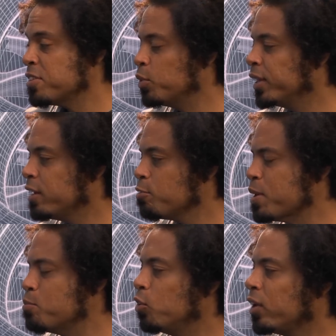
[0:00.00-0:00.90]
we'll hear a
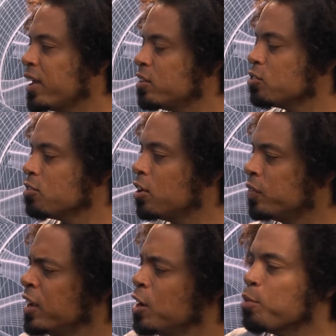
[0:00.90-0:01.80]
bit more later on.
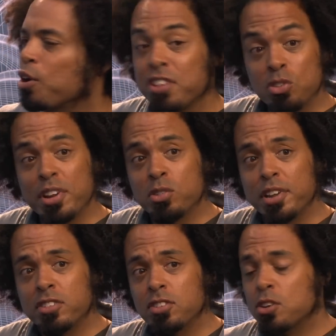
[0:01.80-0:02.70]
But obviously
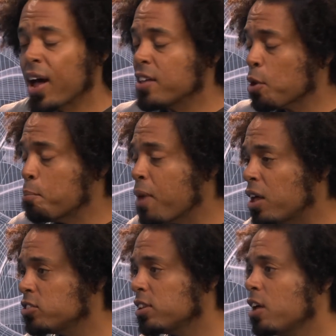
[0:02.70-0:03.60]
2022 has
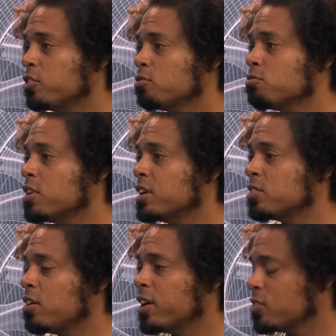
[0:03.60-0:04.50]
much larger rear
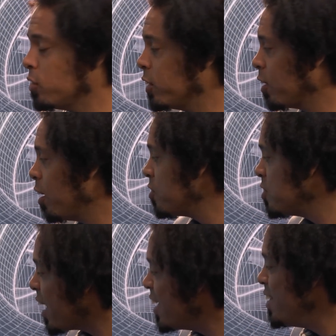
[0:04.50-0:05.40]
tyres on the cars
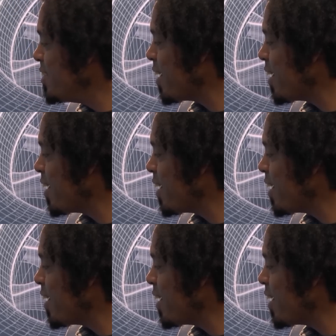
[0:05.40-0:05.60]
and that is